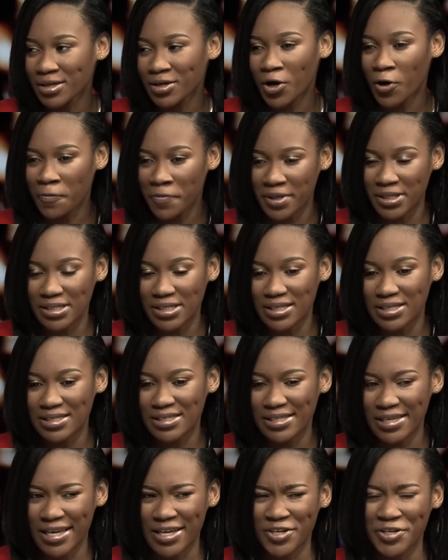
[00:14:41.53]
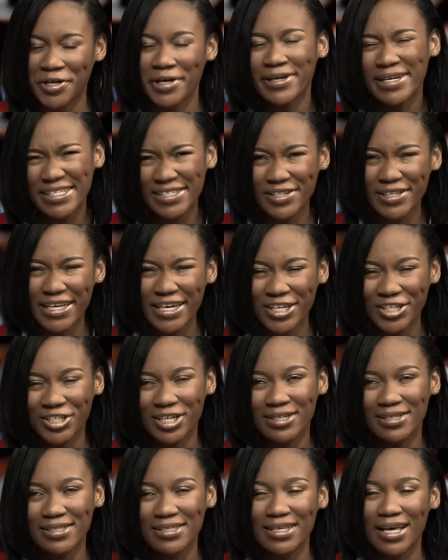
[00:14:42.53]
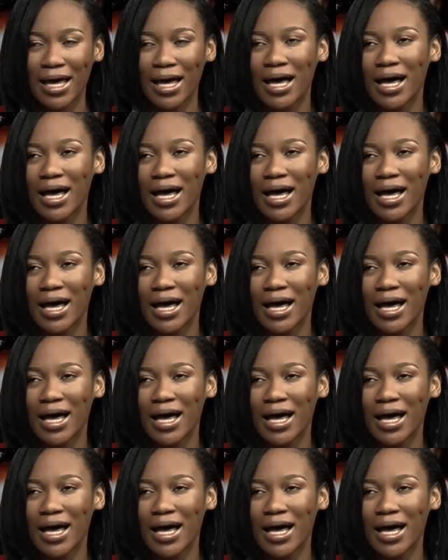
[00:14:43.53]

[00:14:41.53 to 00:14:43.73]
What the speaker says: committee saying, "Congratulations."